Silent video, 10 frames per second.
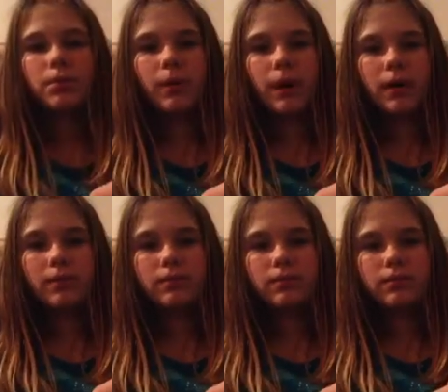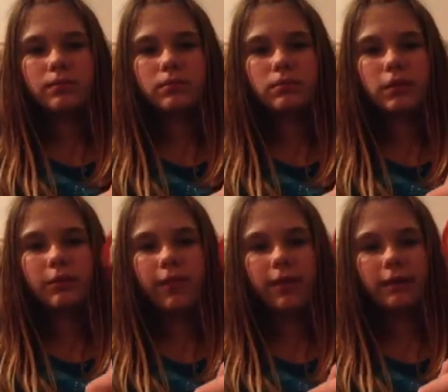but
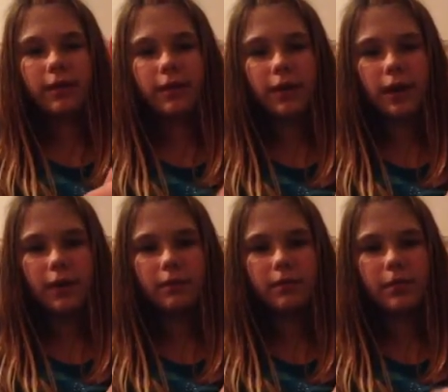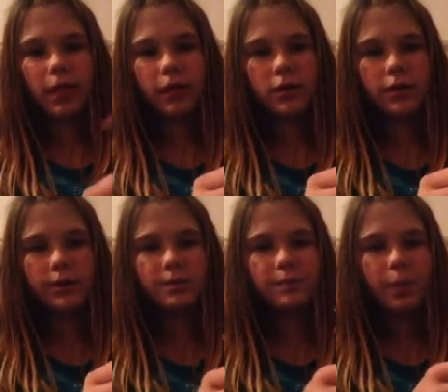if I think of her name, I don't know. She
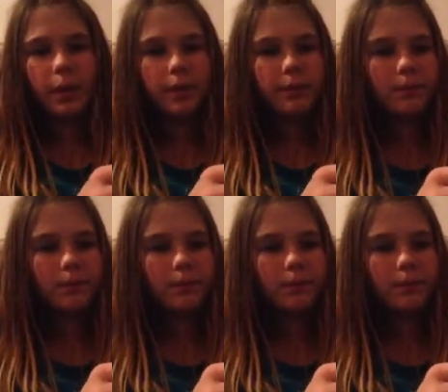was like,